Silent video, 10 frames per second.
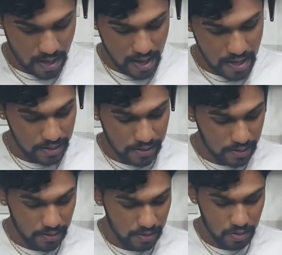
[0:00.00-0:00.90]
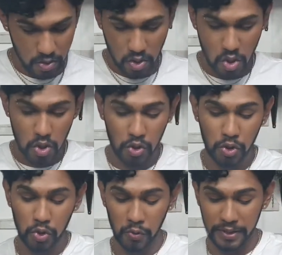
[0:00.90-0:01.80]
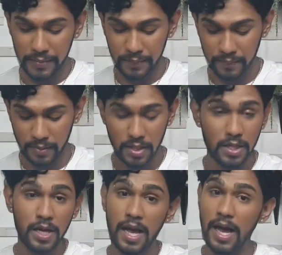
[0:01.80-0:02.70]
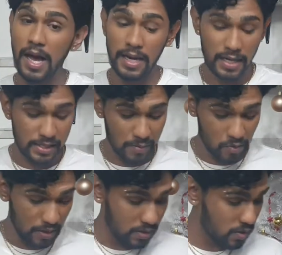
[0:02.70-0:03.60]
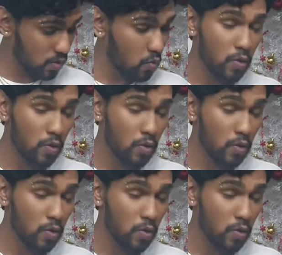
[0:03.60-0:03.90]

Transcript: and three and that's about it so